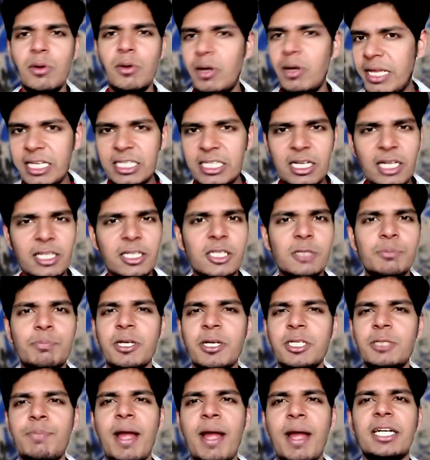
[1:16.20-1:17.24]
each other's
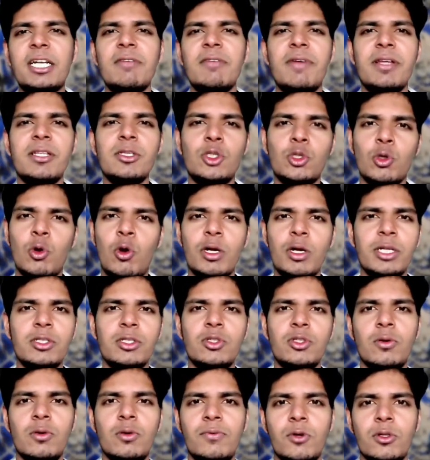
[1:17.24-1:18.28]
perspective, and so on and
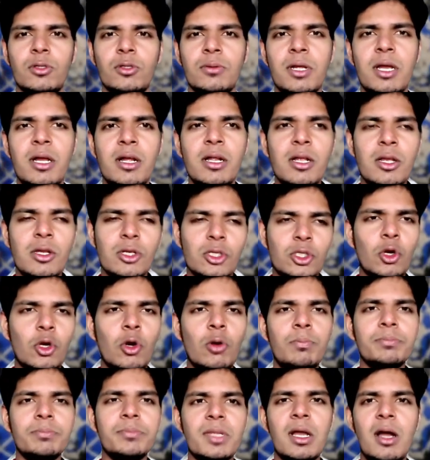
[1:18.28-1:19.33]
so forth.
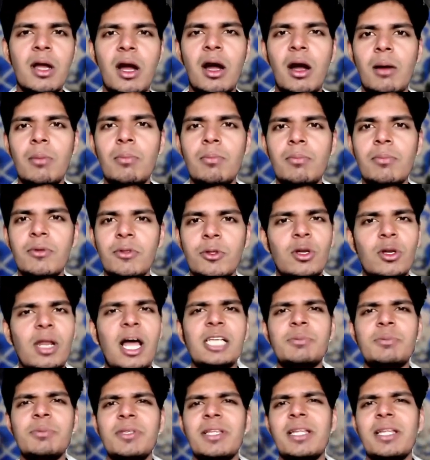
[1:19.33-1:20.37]
So you'll
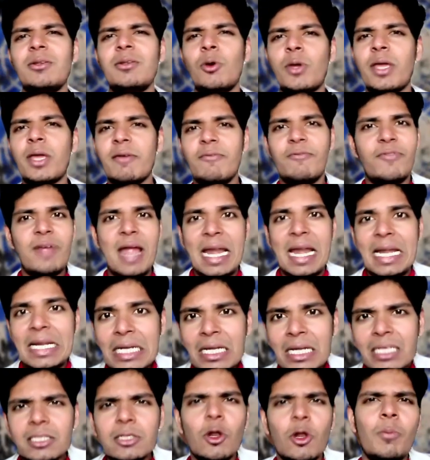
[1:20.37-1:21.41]
ask me then, okay, when
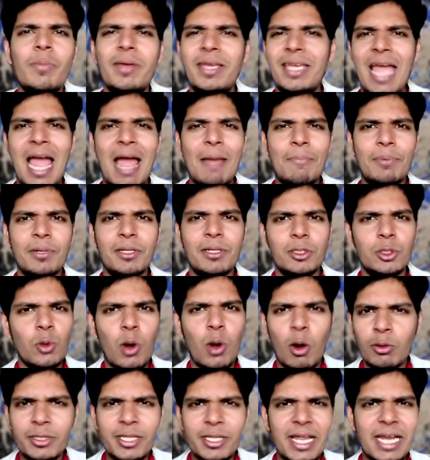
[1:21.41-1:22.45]
does lobbying happen
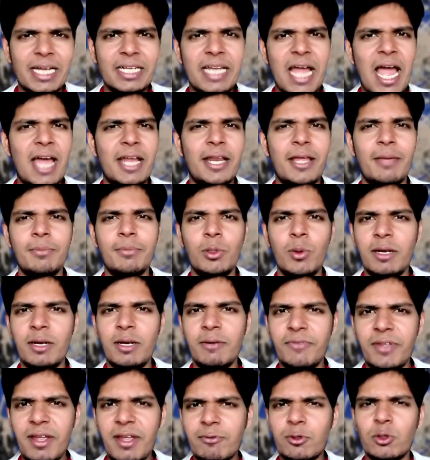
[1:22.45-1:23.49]
throughout the entire MUN?
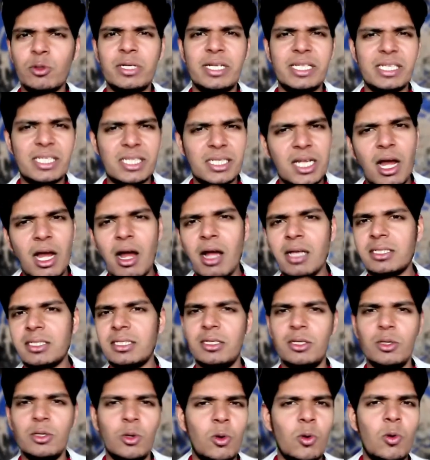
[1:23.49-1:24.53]
We have to discuss
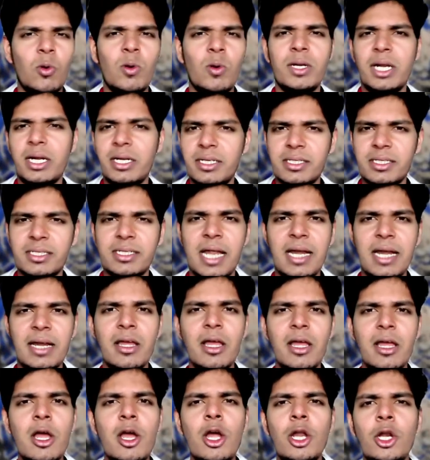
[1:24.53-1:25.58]
and know and understand.
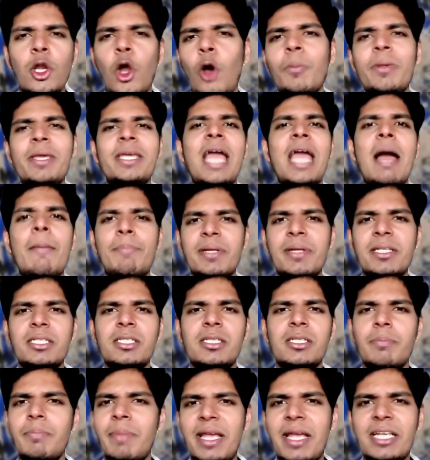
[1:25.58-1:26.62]
Lobbying happens
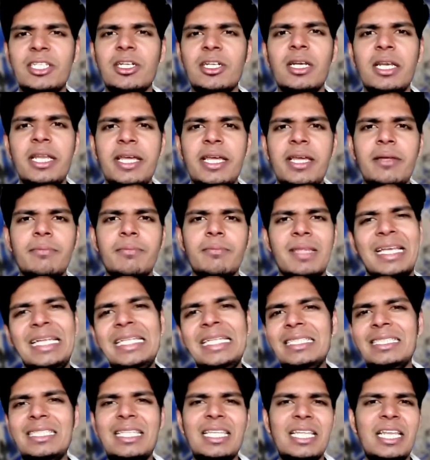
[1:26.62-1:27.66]
majorly
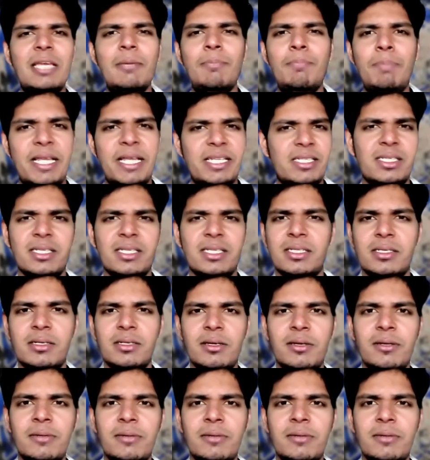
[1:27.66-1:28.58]
in three places.